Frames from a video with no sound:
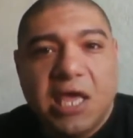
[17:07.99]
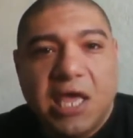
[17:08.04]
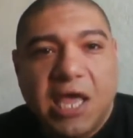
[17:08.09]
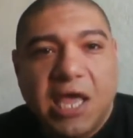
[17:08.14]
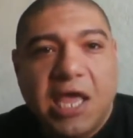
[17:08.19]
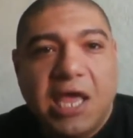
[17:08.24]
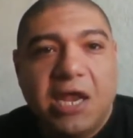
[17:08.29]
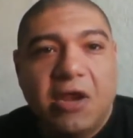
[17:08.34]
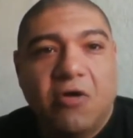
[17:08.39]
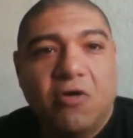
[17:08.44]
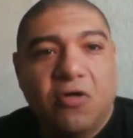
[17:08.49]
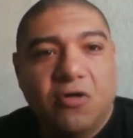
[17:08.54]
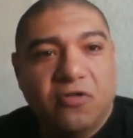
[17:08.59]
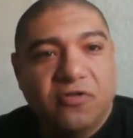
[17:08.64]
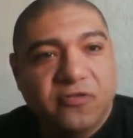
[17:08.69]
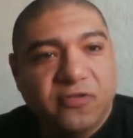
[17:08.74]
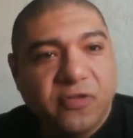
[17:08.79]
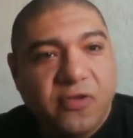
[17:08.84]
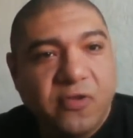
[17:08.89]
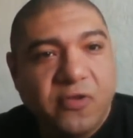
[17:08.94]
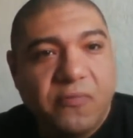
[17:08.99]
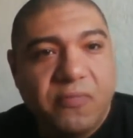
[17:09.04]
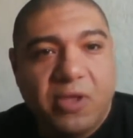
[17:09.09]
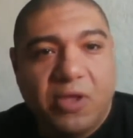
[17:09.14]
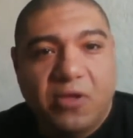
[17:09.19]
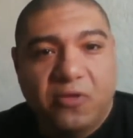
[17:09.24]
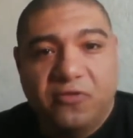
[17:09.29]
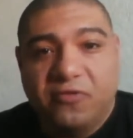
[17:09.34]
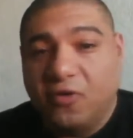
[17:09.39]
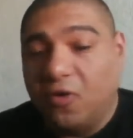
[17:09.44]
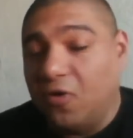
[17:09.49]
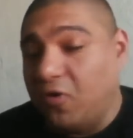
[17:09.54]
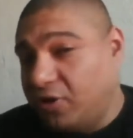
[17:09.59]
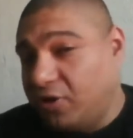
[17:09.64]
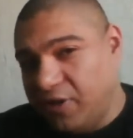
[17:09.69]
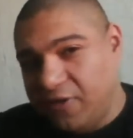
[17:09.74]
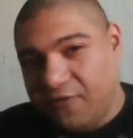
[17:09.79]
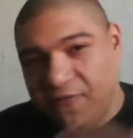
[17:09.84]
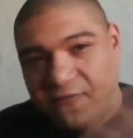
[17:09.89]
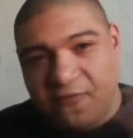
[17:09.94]
and also because
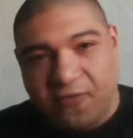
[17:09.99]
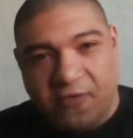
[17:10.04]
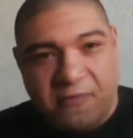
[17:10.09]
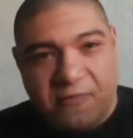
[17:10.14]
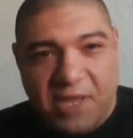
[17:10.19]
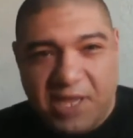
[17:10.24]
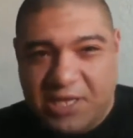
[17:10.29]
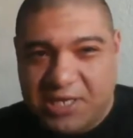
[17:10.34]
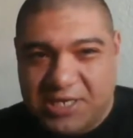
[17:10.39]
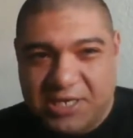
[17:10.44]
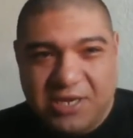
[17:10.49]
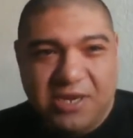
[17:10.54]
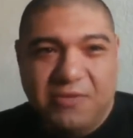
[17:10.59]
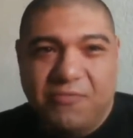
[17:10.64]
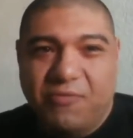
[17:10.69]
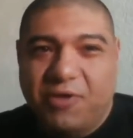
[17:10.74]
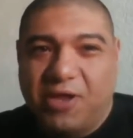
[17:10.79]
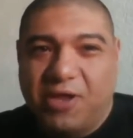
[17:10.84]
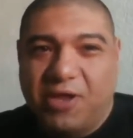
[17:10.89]
all the information,